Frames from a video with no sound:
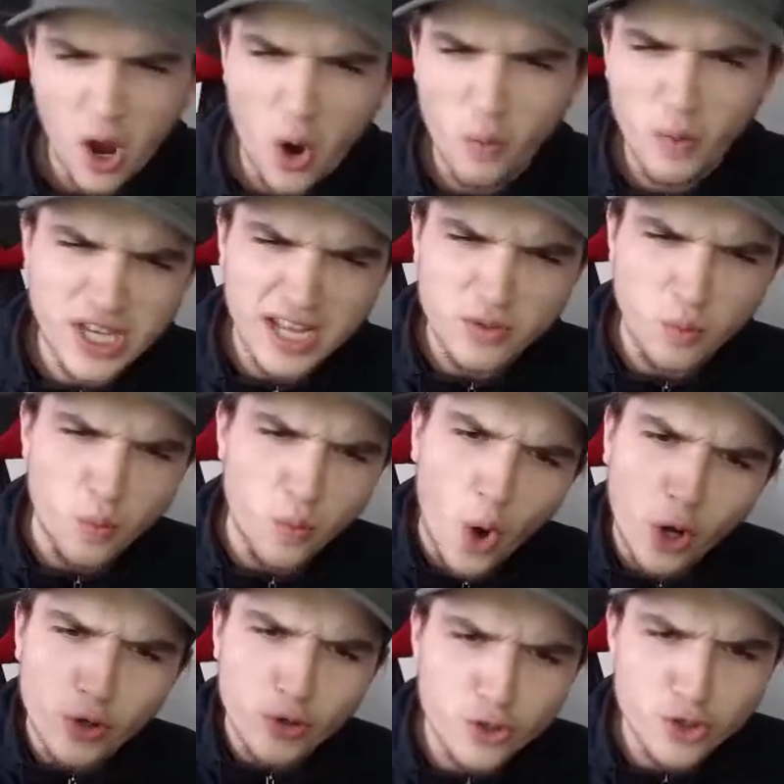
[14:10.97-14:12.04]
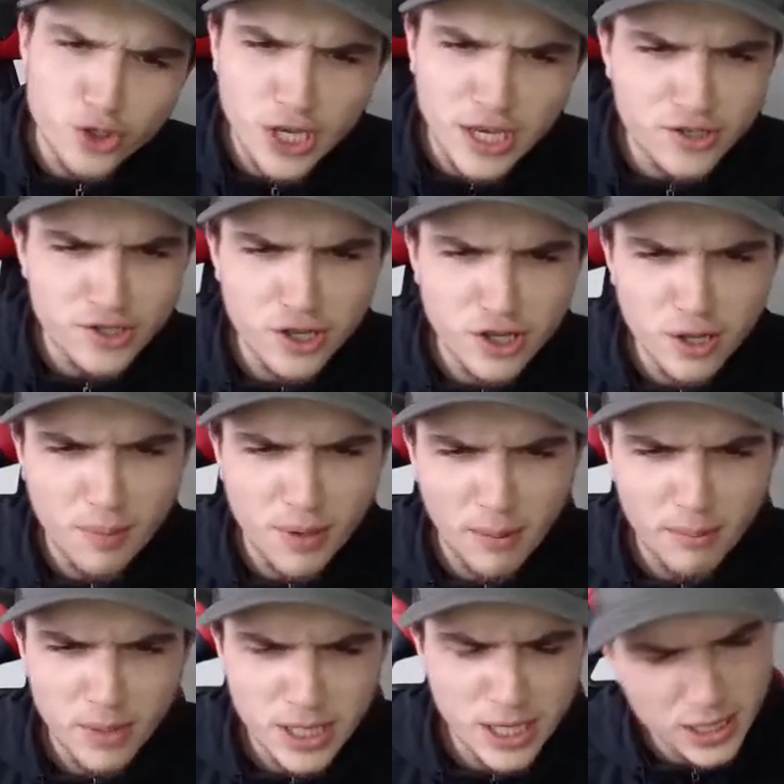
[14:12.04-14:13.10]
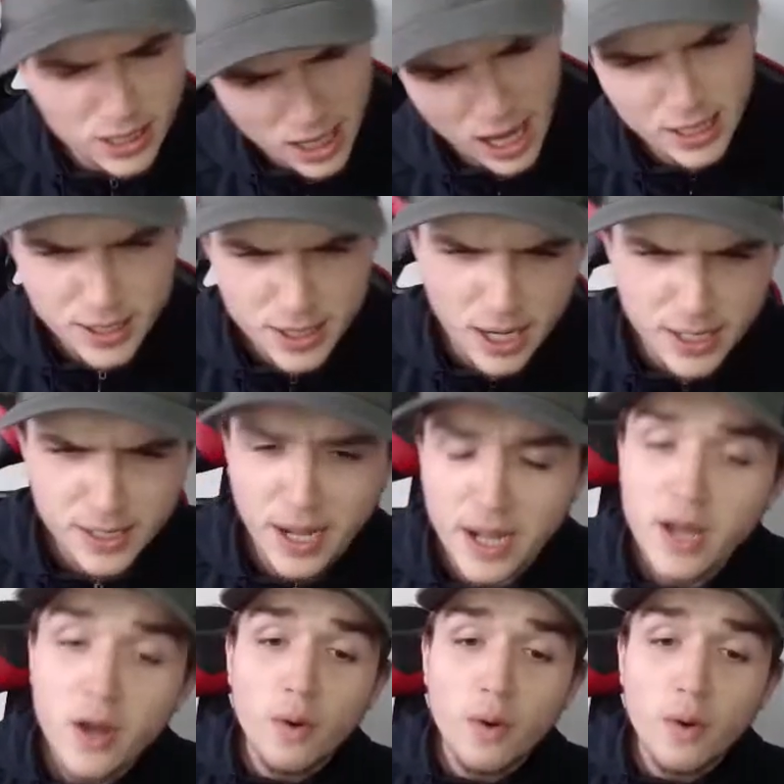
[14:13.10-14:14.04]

oh, he's had one good season in the Premier League, la-di-da-di-da.